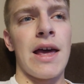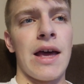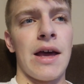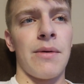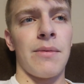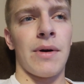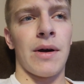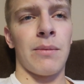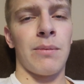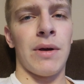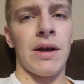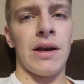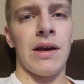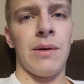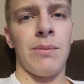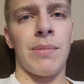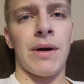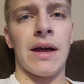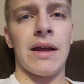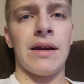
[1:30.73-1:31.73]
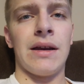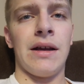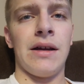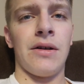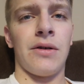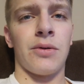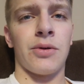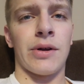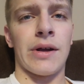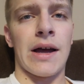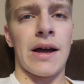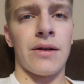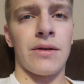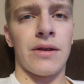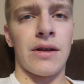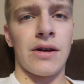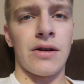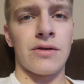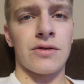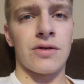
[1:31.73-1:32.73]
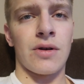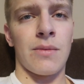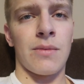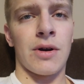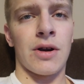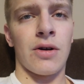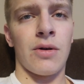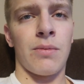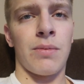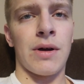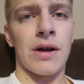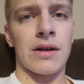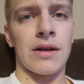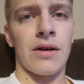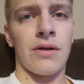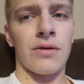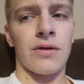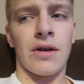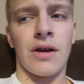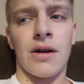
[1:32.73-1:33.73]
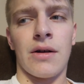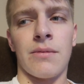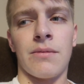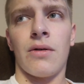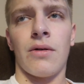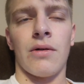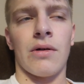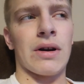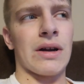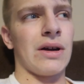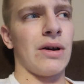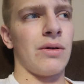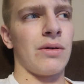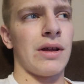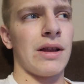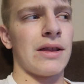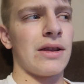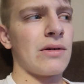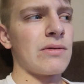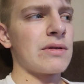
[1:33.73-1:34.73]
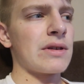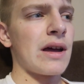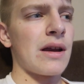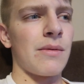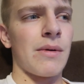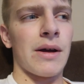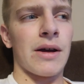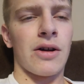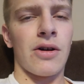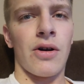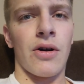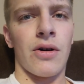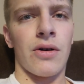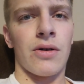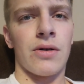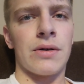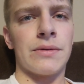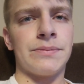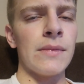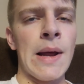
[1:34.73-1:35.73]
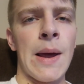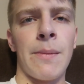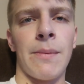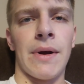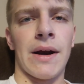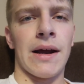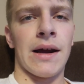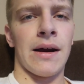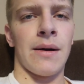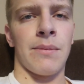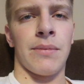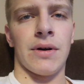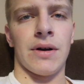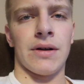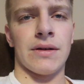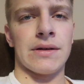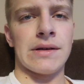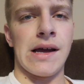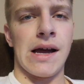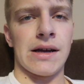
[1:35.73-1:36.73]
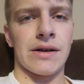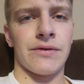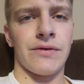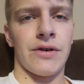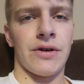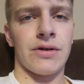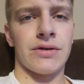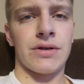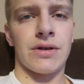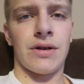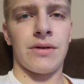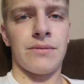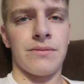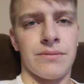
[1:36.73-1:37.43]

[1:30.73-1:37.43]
and my BD pen needles out there. So I'm going to go pick those up or go get those out of my car. But I got to put on socks first.